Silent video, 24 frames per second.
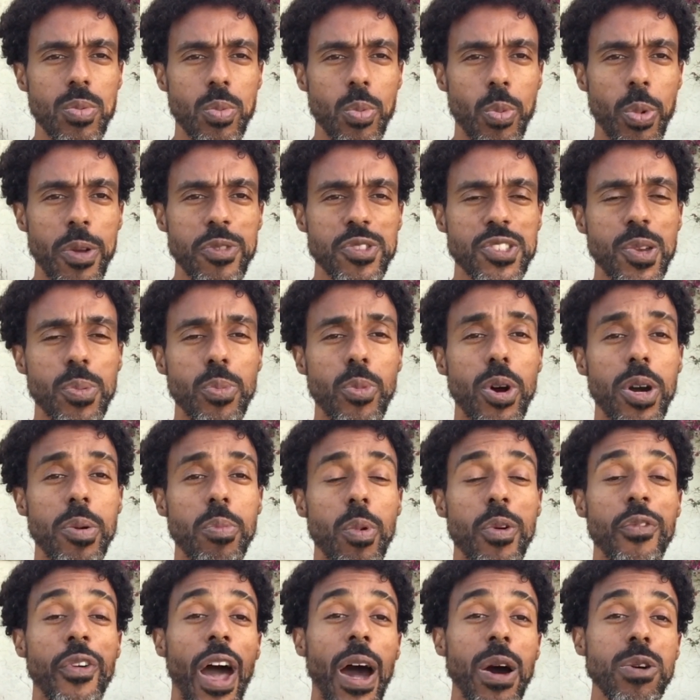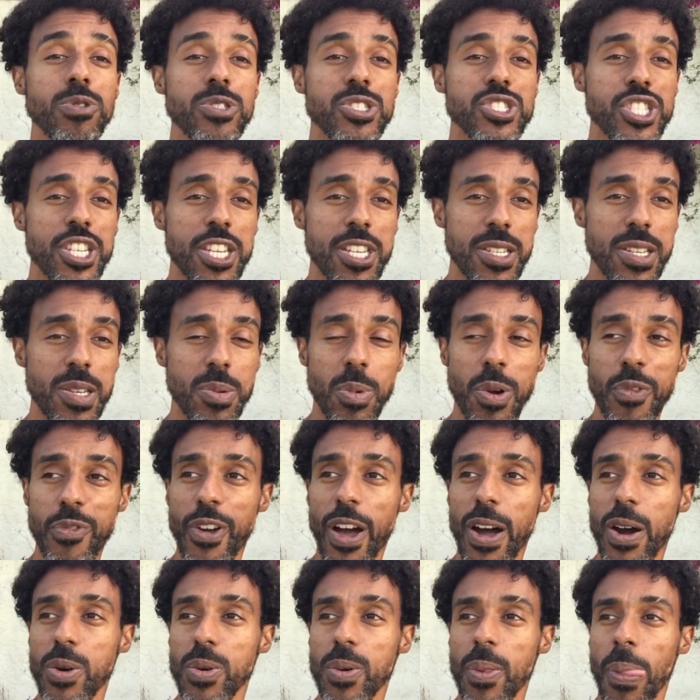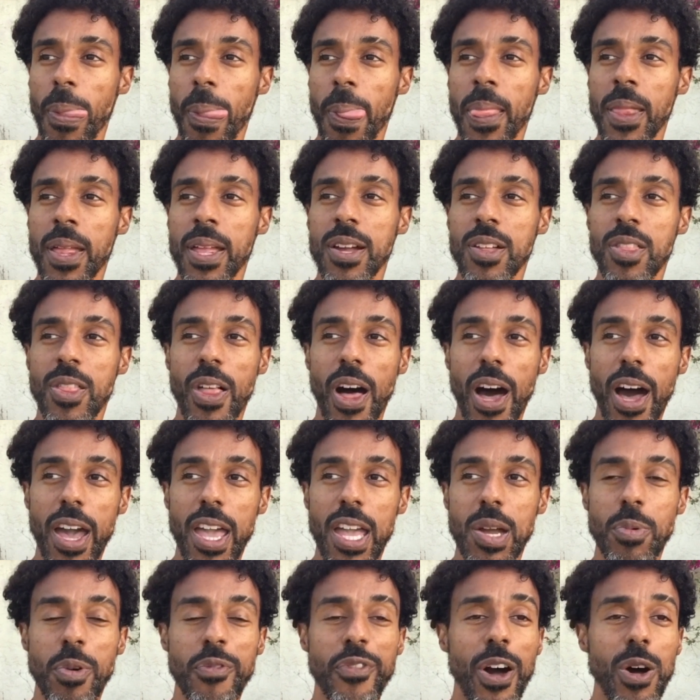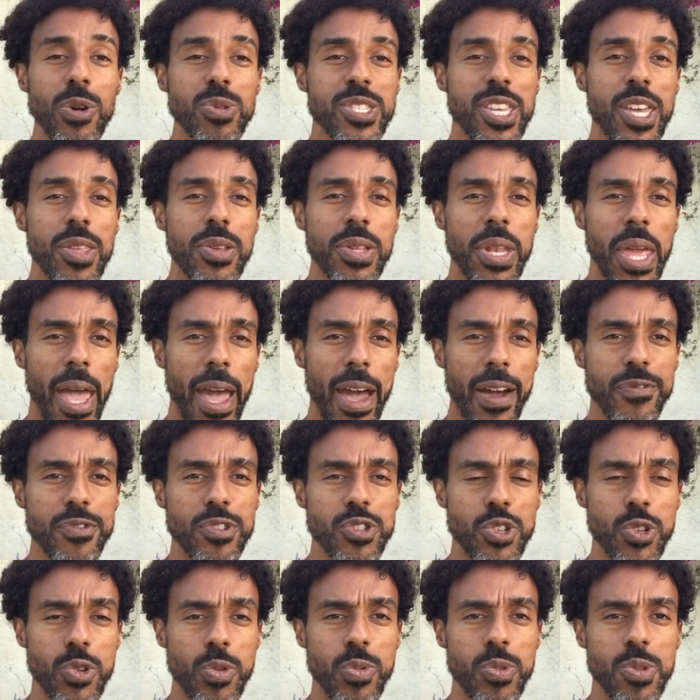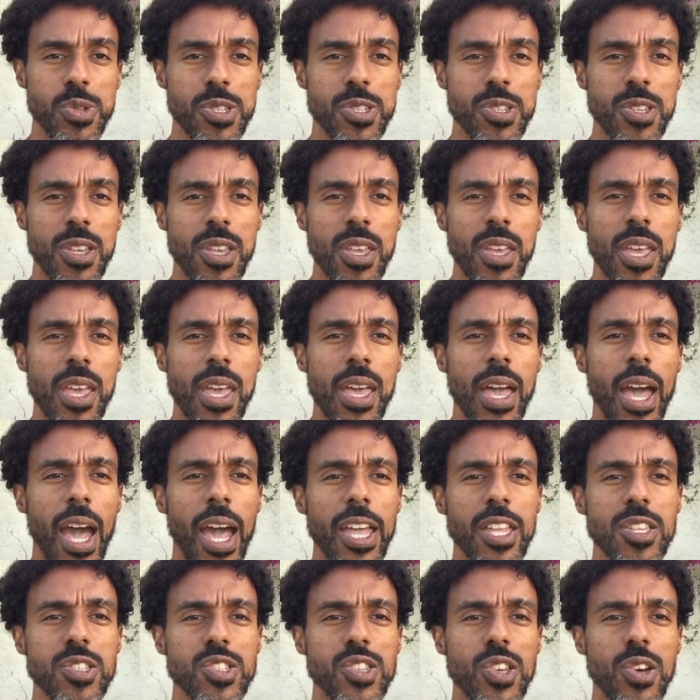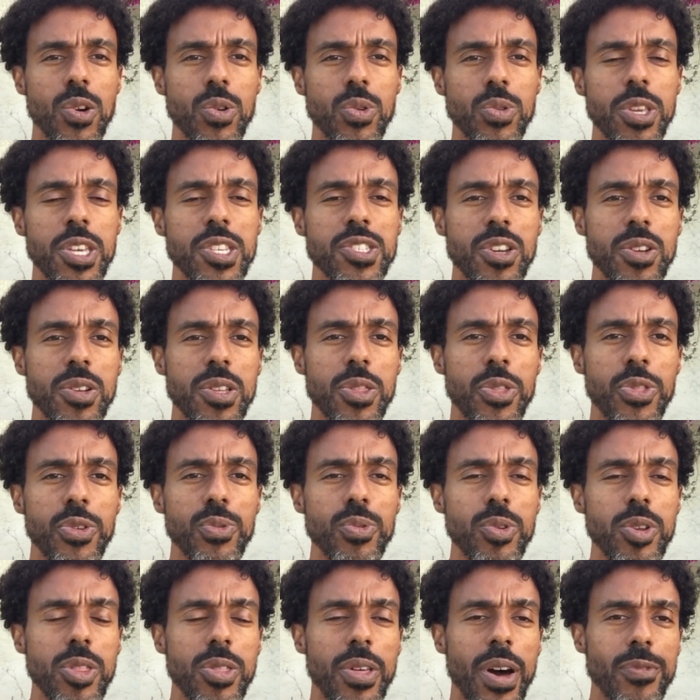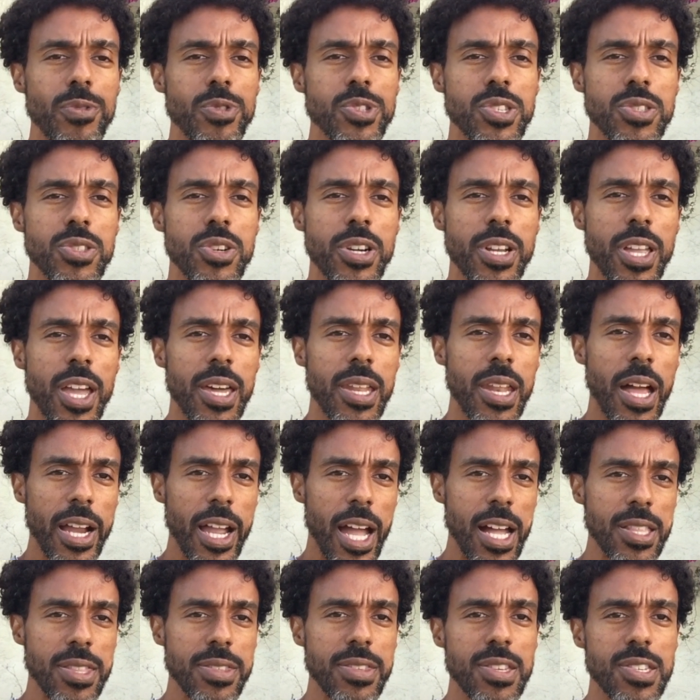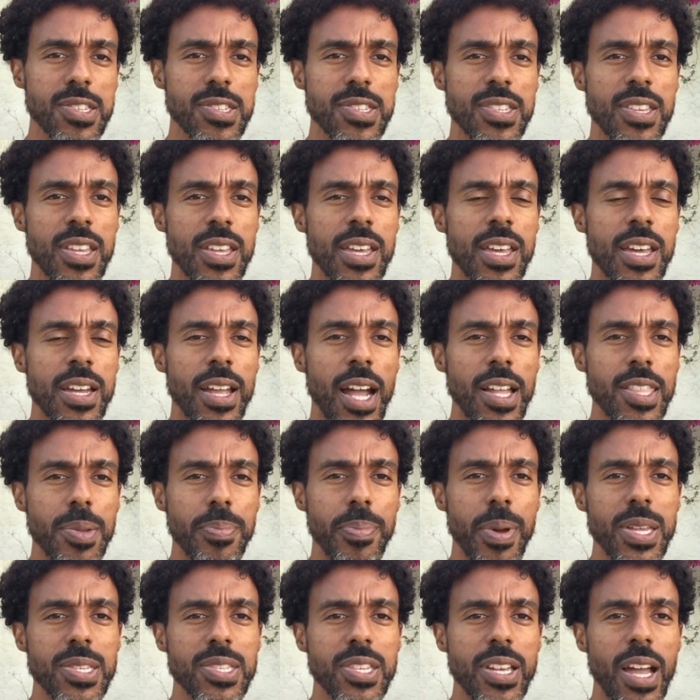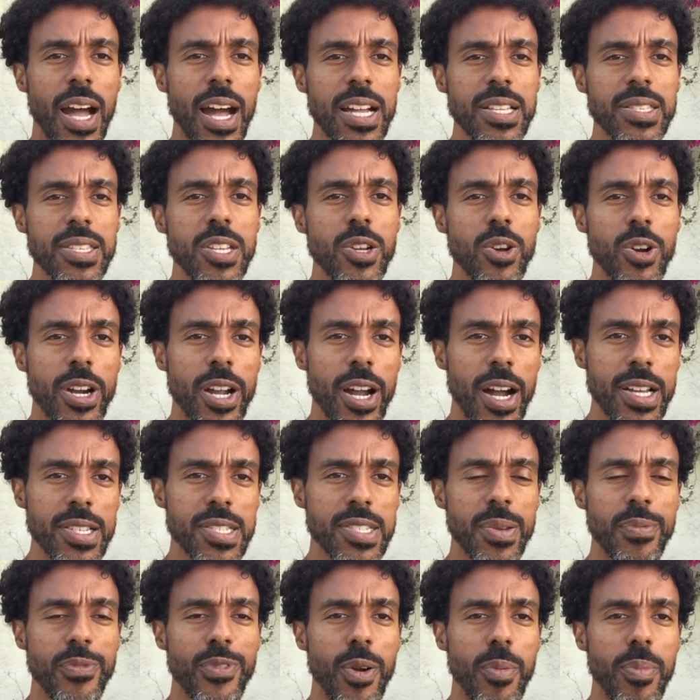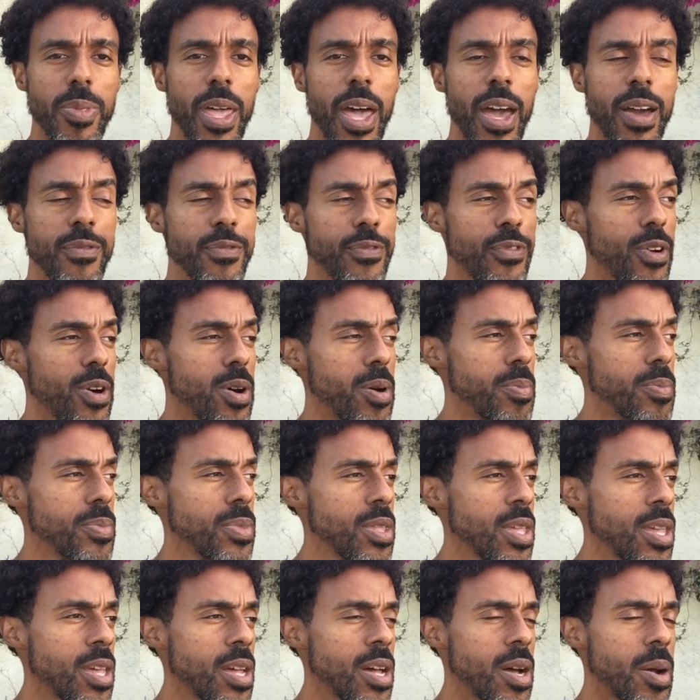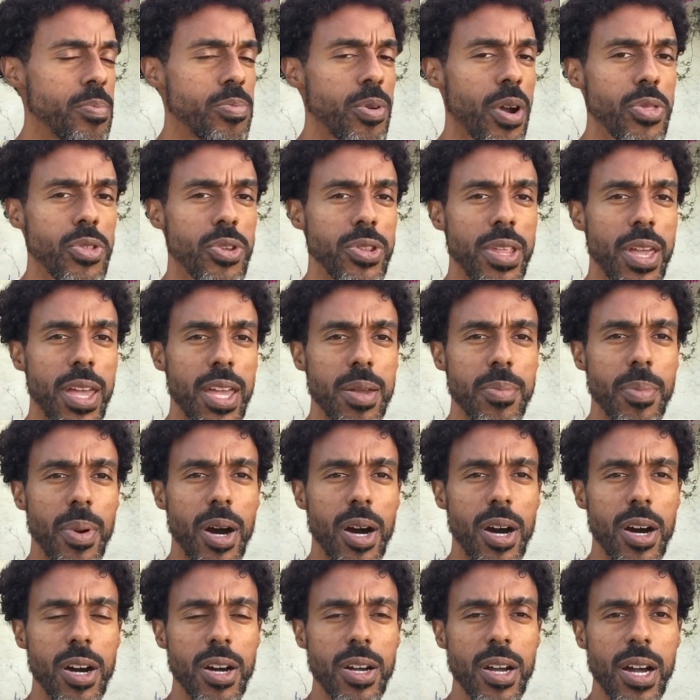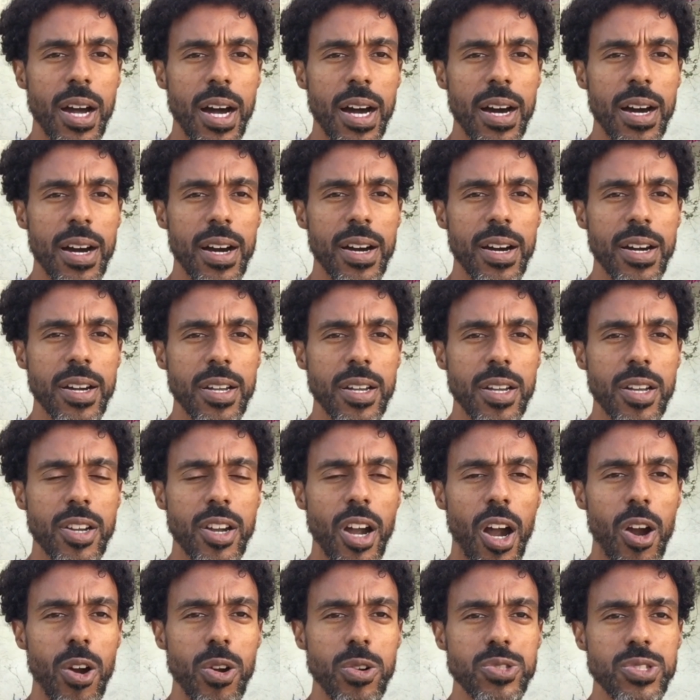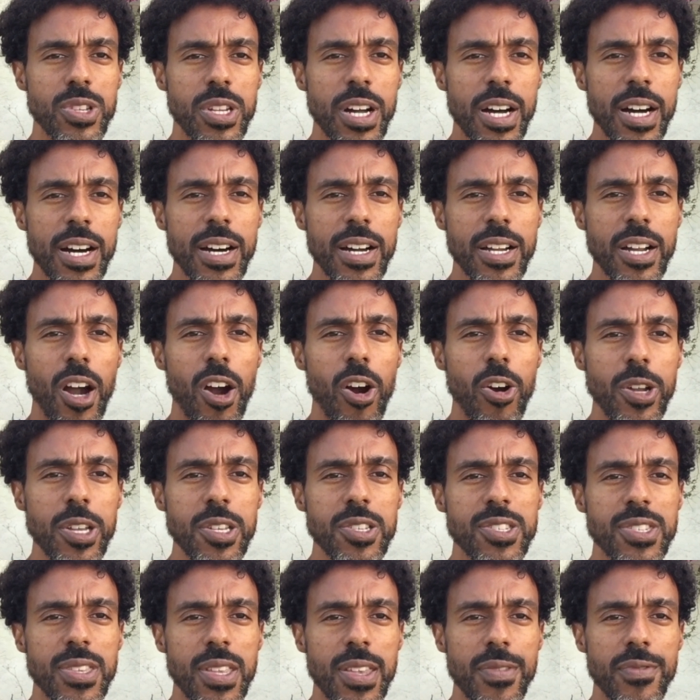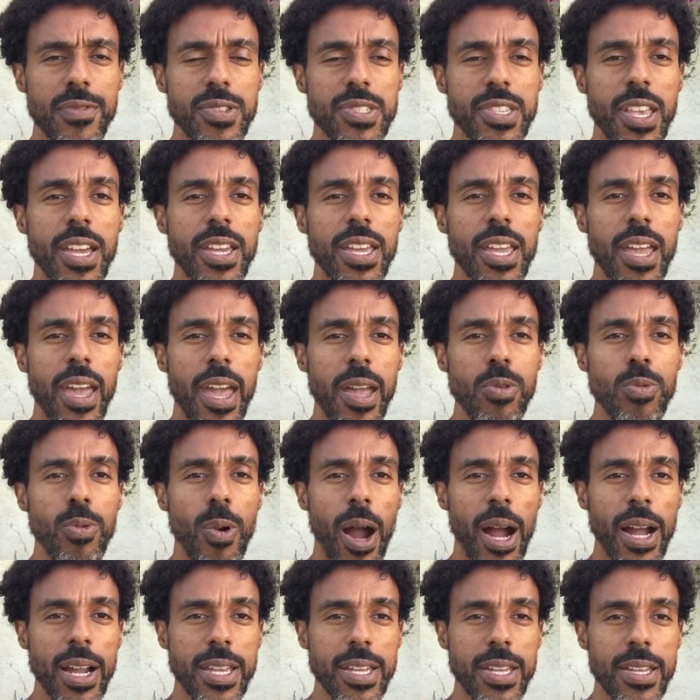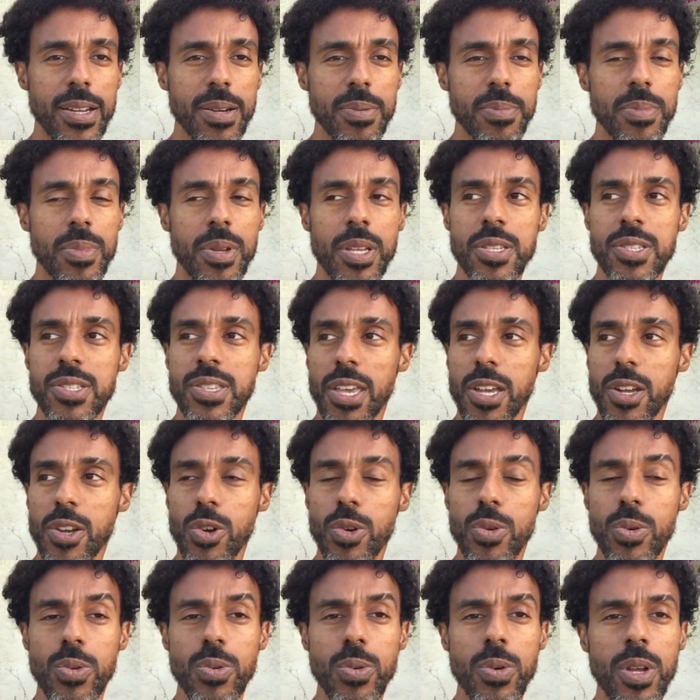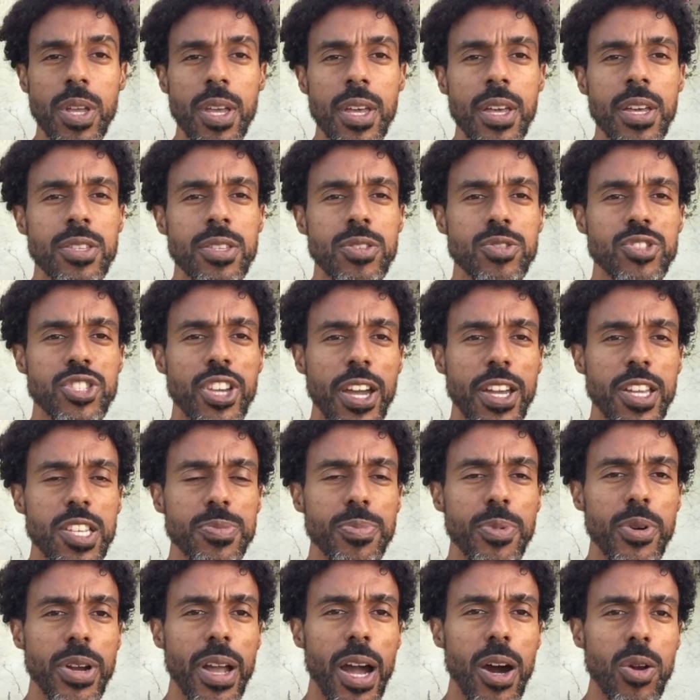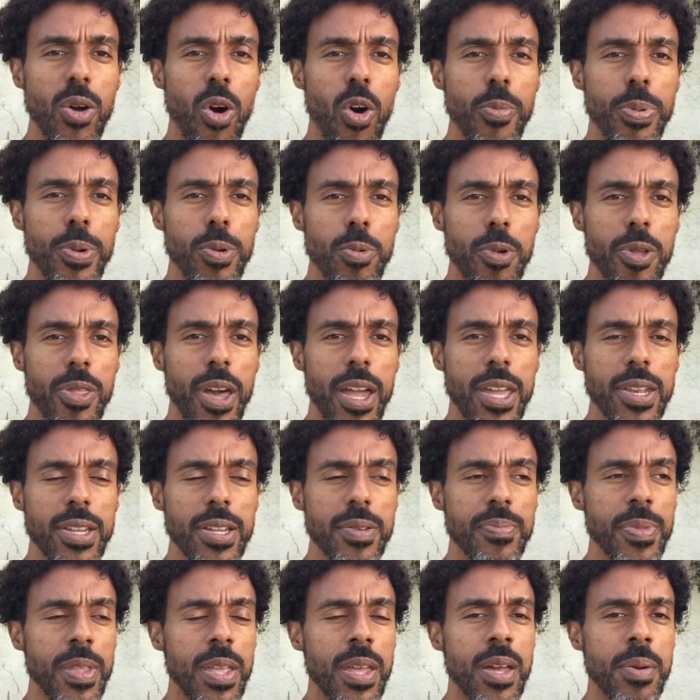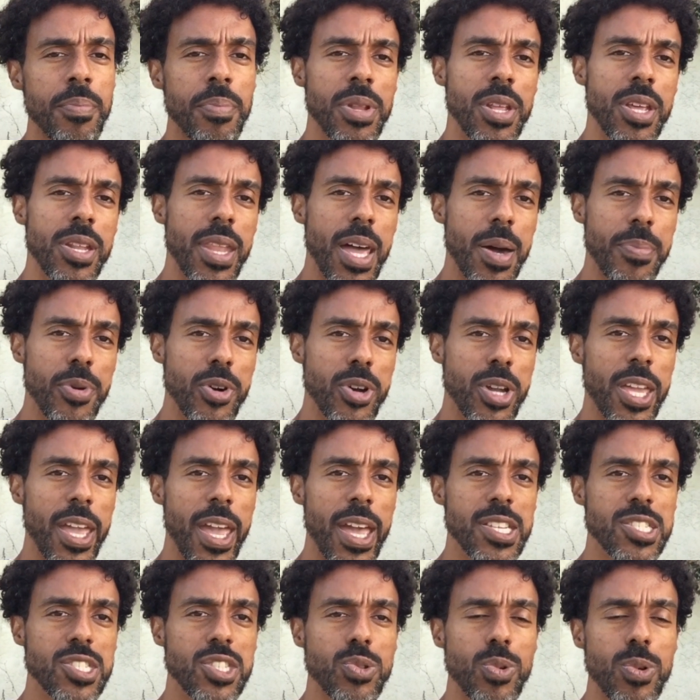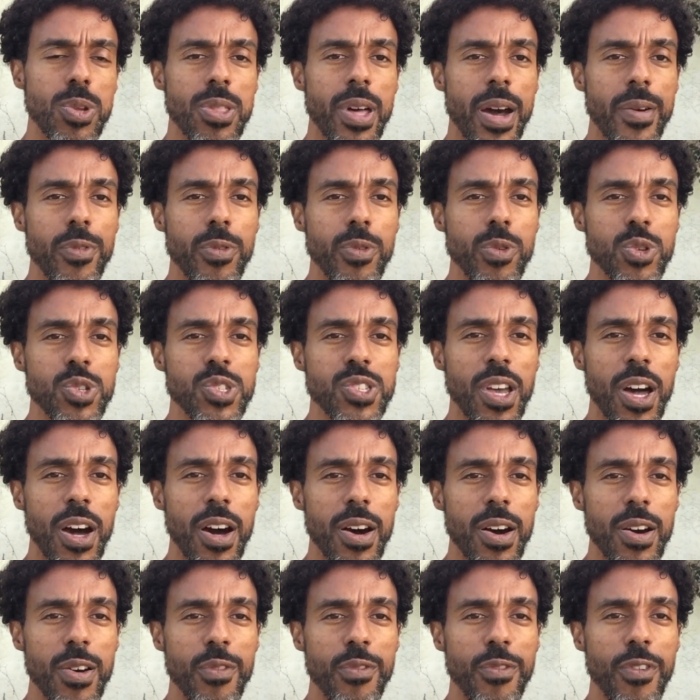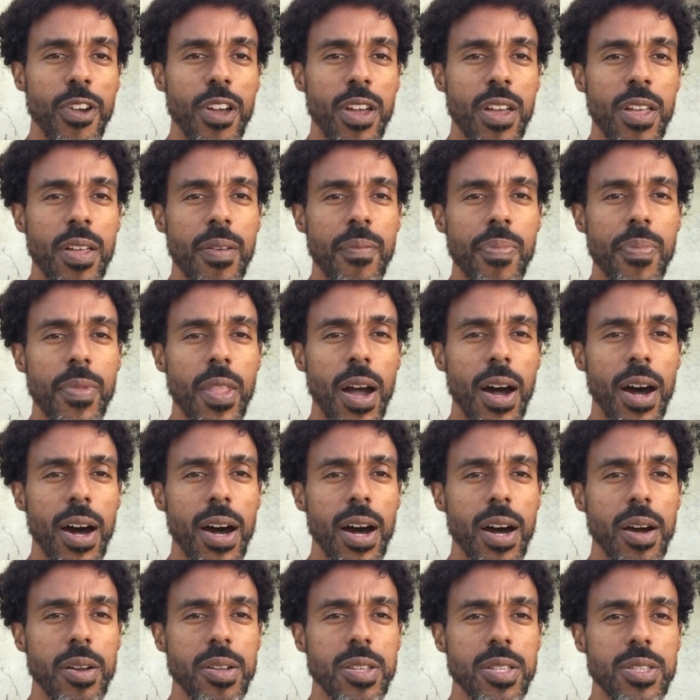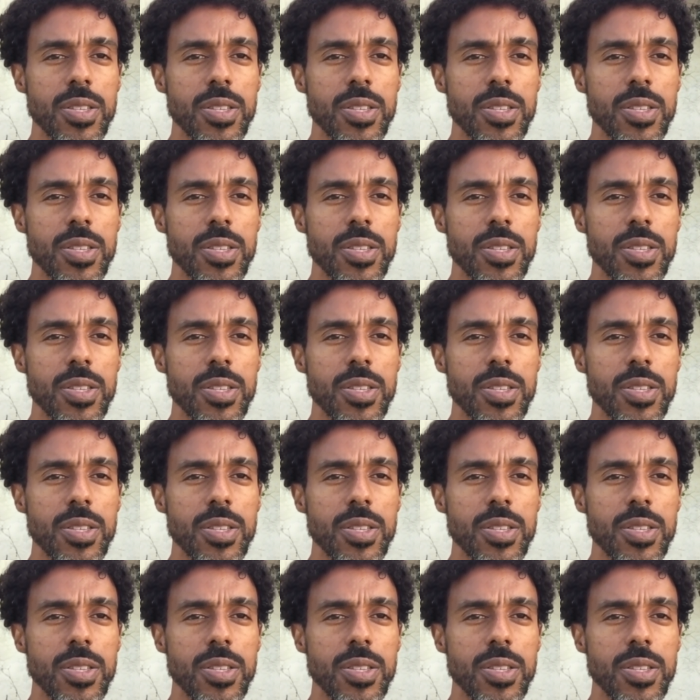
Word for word: with someone without cheating without lying without telling half truths and so these are the three levels to look at i got this got the basic idea or concept from that from brother named uh, uh, carl uh, carl e stevens aka rock kim say cool check his book out open relating but in that book, he has three levels of uh,